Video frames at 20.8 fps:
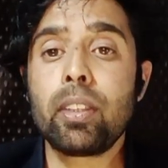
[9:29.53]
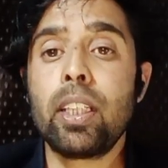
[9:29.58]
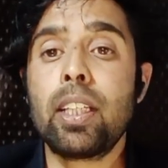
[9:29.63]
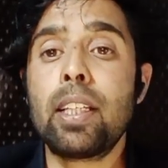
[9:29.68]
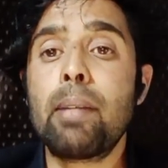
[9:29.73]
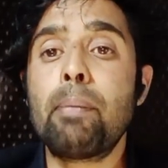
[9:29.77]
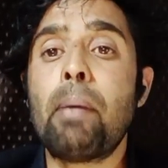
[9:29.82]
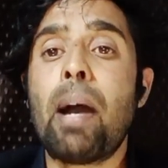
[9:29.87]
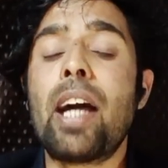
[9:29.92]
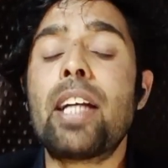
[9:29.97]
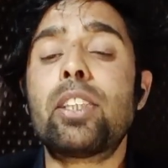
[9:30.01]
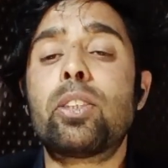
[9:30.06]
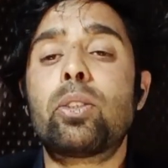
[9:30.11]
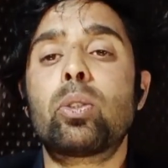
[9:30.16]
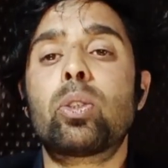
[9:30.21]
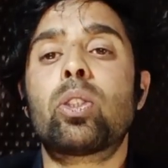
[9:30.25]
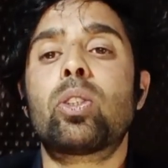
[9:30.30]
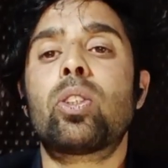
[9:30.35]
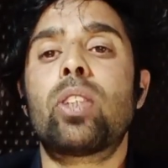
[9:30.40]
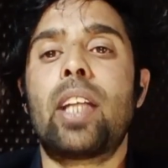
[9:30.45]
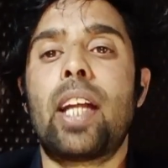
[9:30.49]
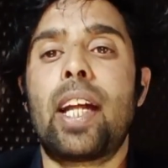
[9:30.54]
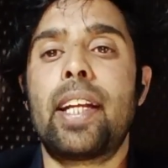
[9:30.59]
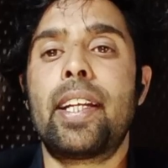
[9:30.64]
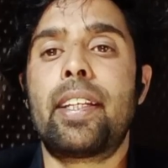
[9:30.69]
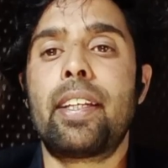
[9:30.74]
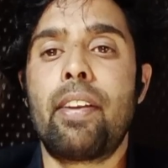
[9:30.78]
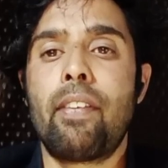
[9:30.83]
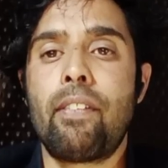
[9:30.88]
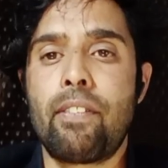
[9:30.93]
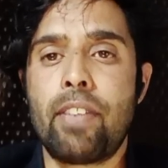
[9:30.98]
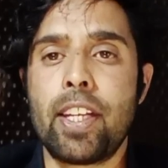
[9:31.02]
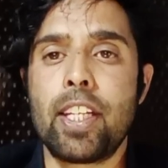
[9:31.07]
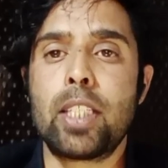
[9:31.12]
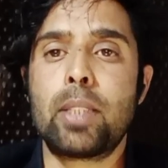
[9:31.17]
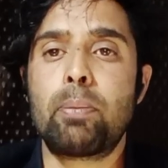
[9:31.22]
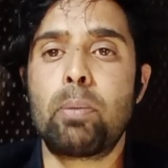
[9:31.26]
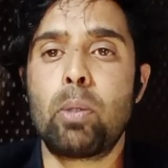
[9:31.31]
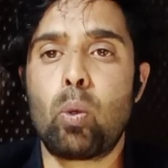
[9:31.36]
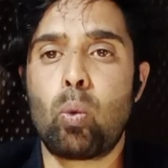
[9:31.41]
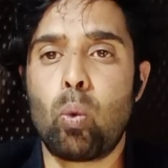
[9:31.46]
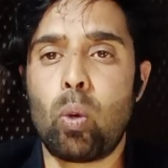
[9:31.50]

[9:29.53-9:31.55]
in March 2019, Facebook,